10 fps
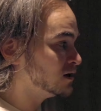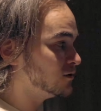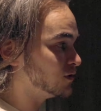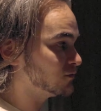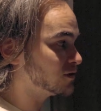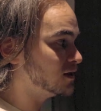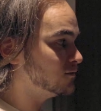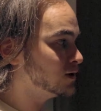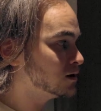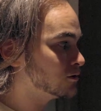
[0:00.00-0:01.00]
If you have a
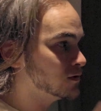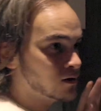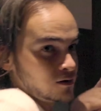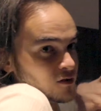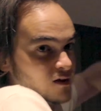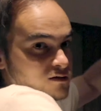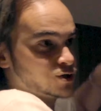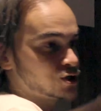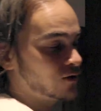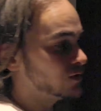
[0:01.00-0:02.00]
TV you don't need, you could just kind of
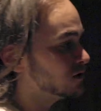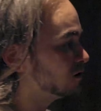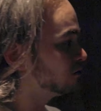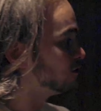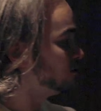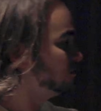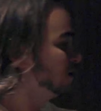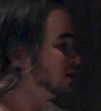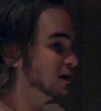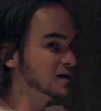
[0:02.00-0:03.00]
shove it in there
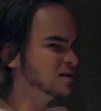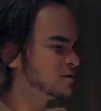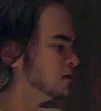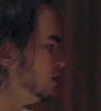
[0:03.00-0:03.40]
too, I guess.